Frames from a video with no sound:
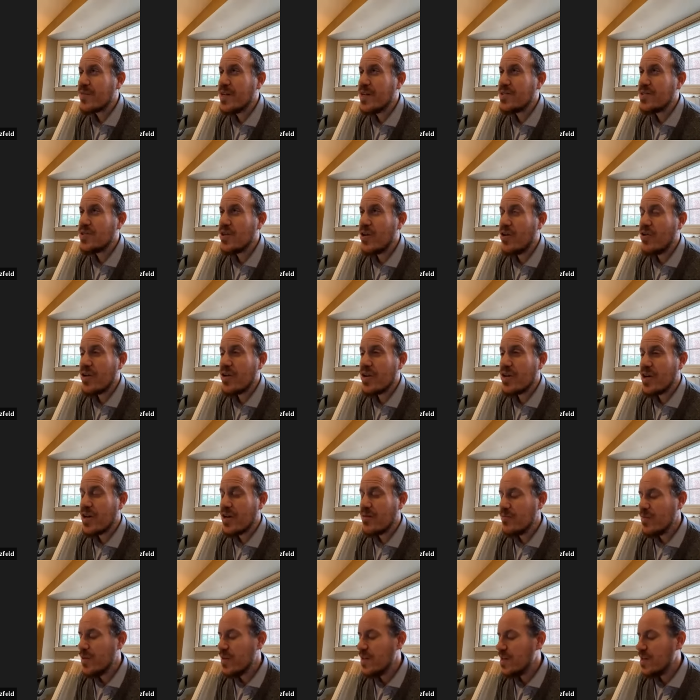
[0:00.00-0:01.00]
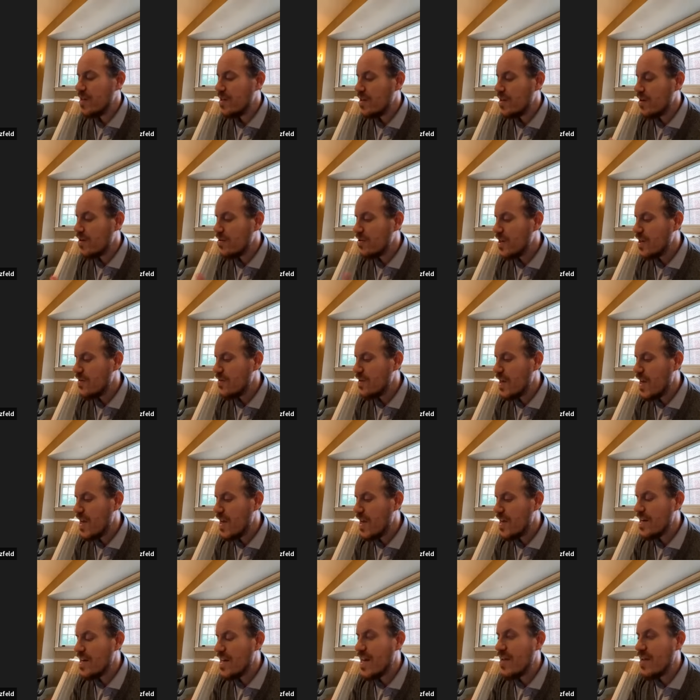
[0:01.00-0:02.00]
is only going to be
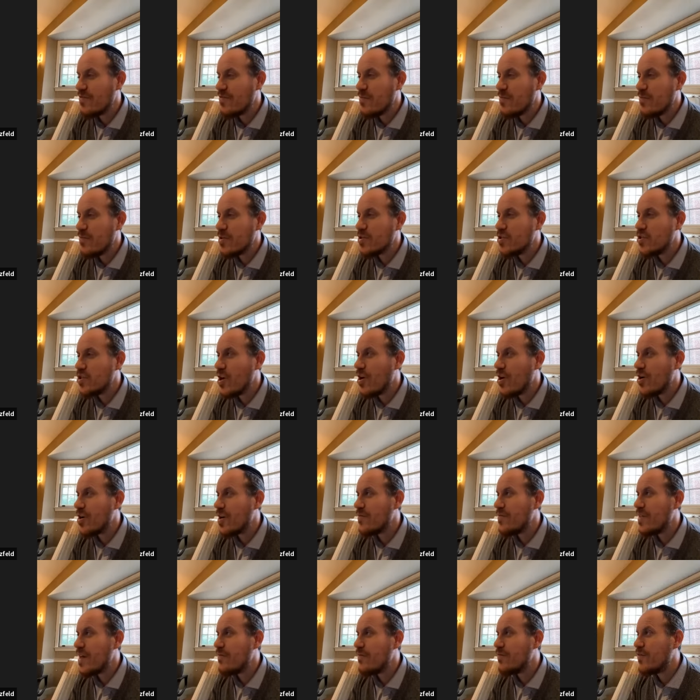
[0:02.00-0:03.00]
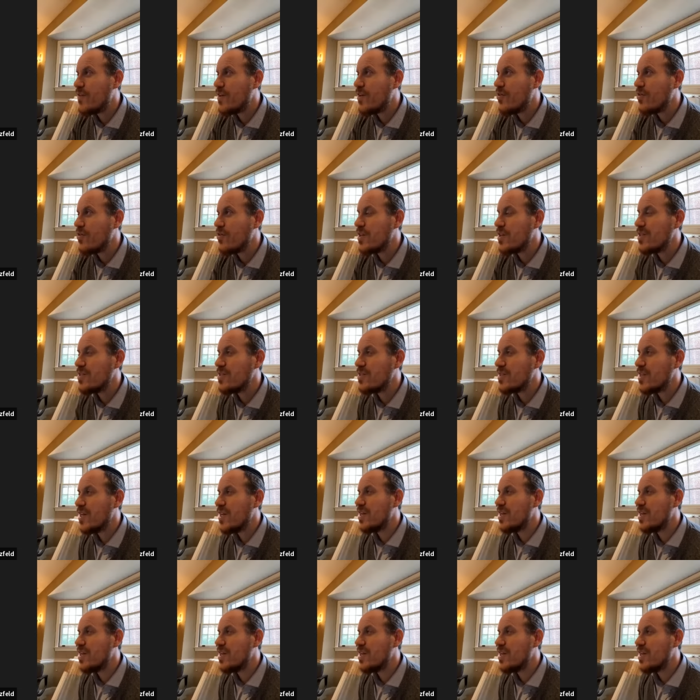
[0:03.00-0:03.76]
alleviated if the majority of that field is,